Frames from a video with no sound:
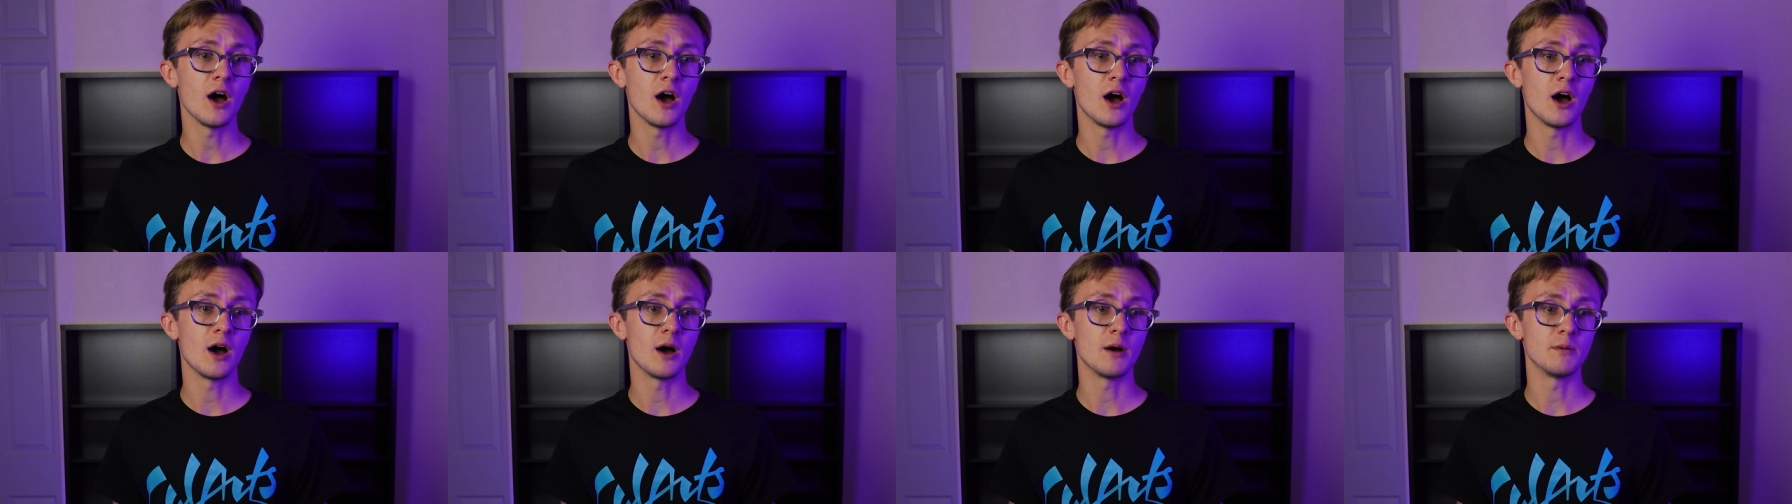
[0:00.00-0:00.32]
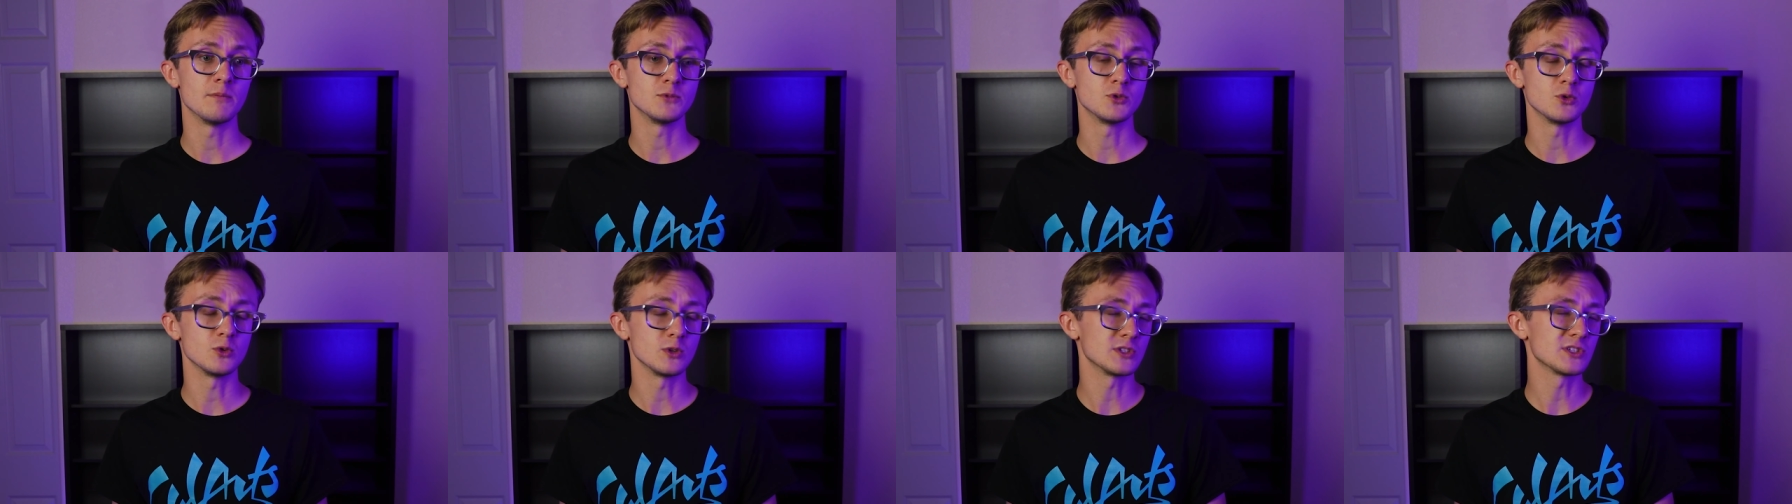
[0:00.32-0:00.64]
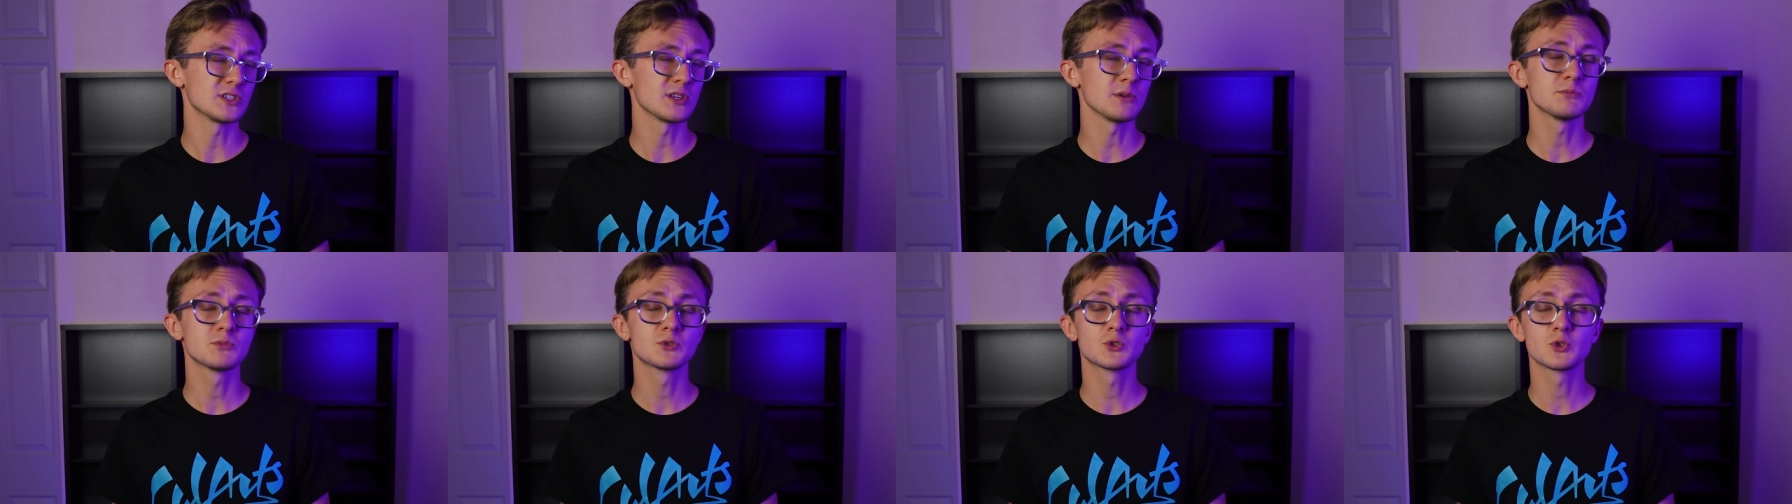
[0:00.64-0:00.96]
um, doing
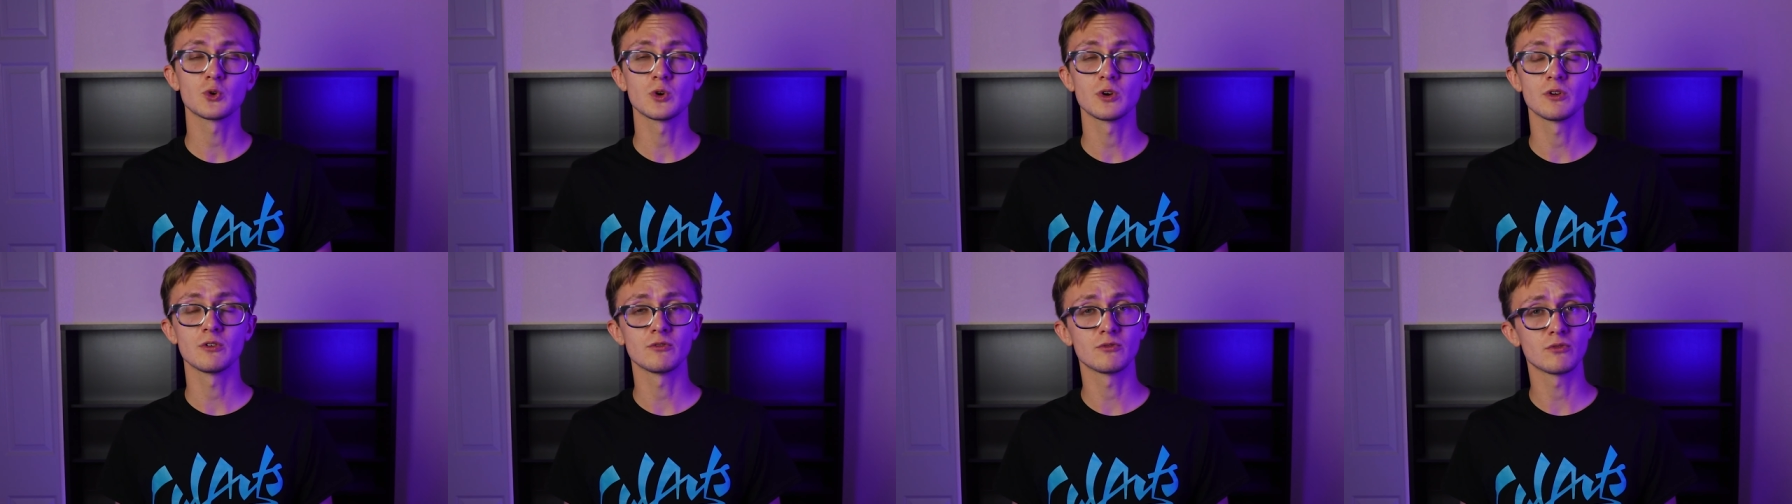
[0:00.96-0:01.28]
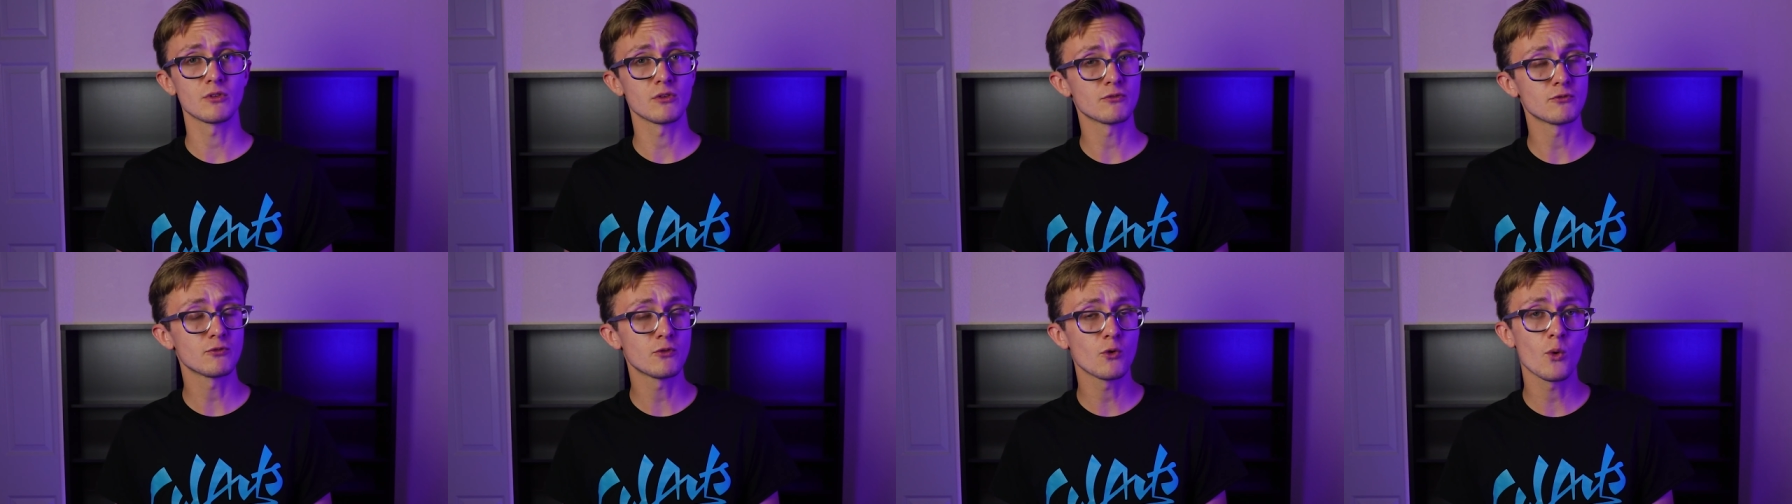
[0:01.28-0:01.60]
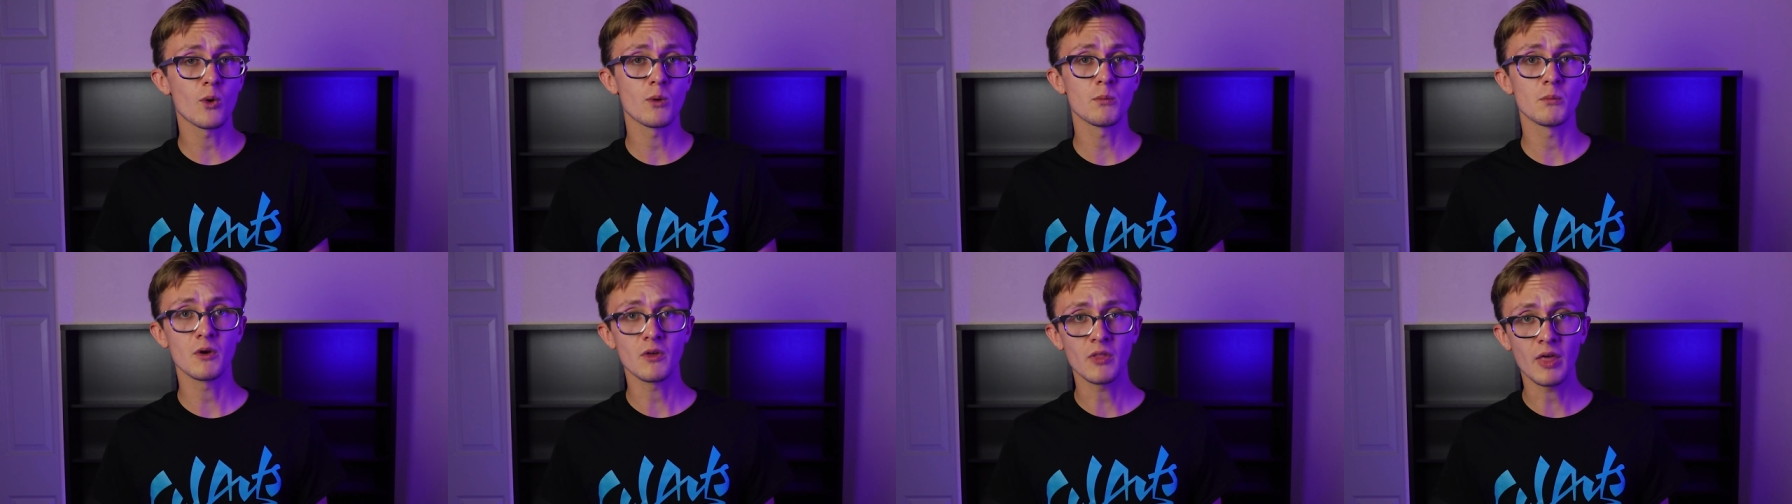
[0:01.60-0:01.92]
some sort of
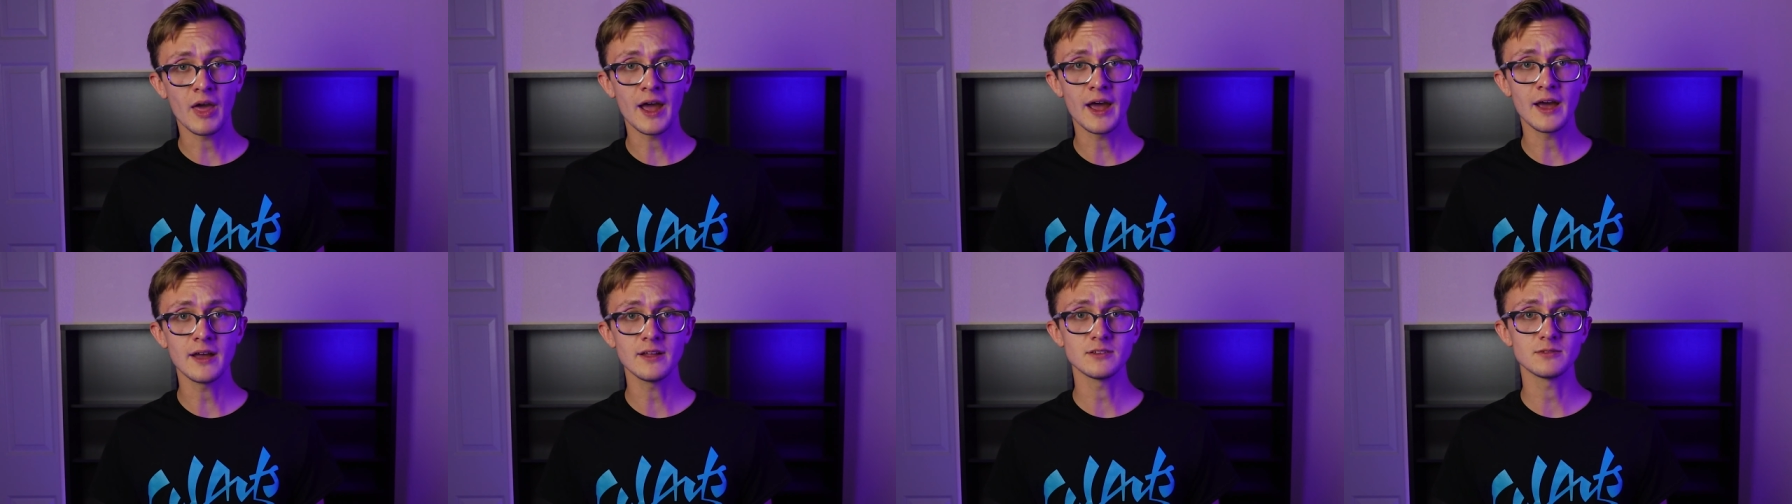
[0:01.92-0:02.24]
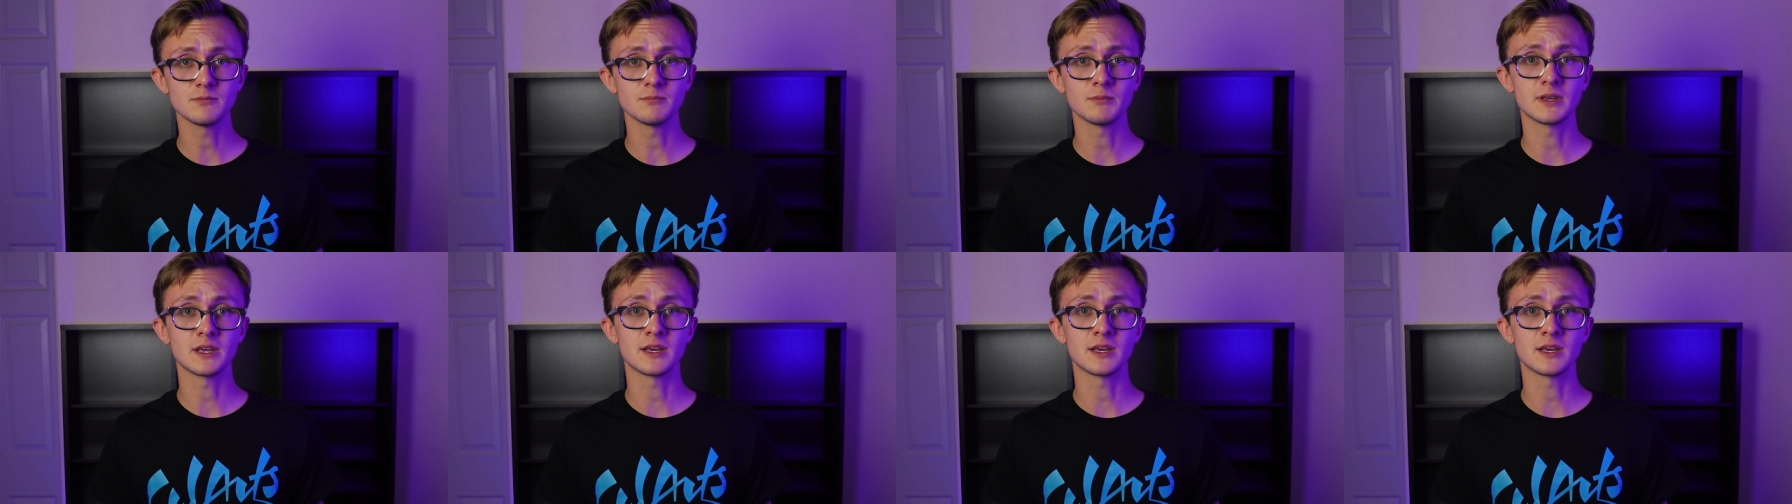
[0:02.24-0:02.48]
form of that